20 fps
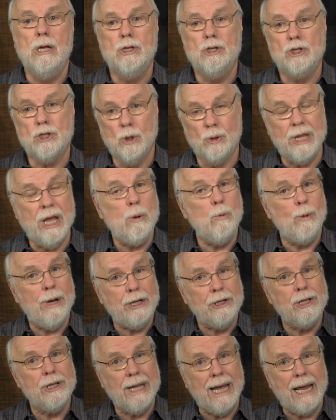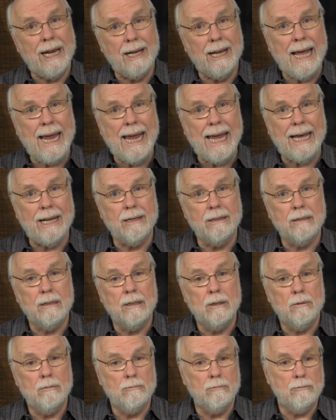So they went to that land,
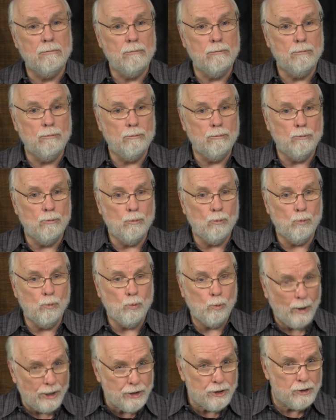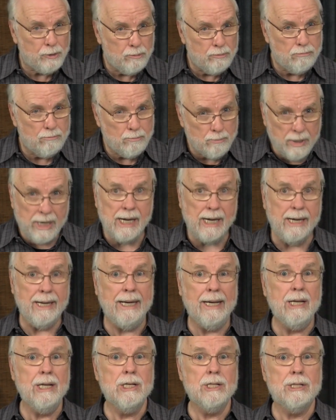which
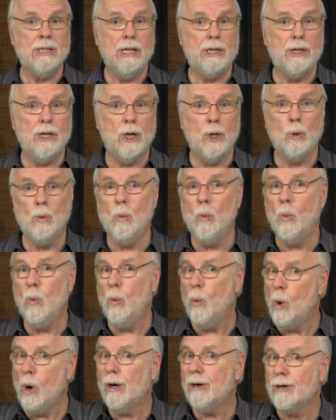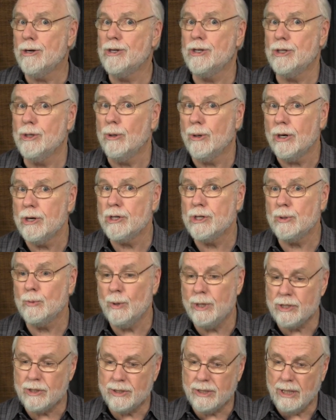means that their water source
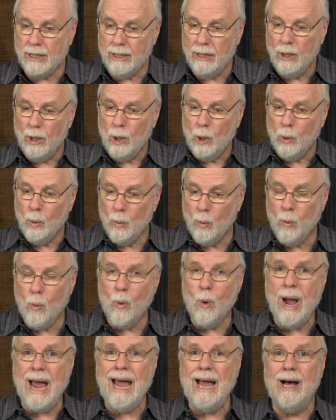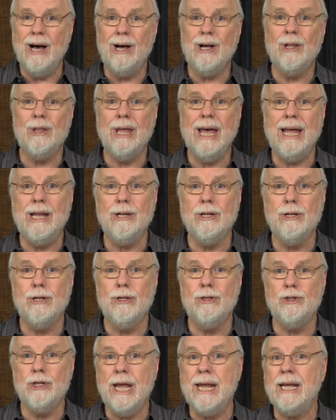was the well
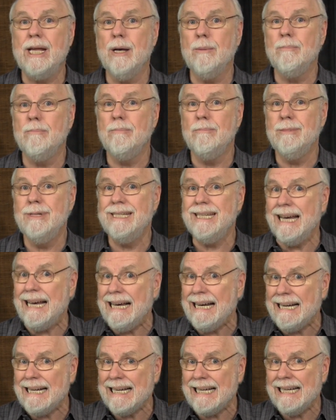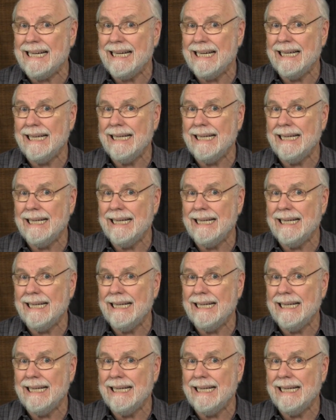that Jacob dug.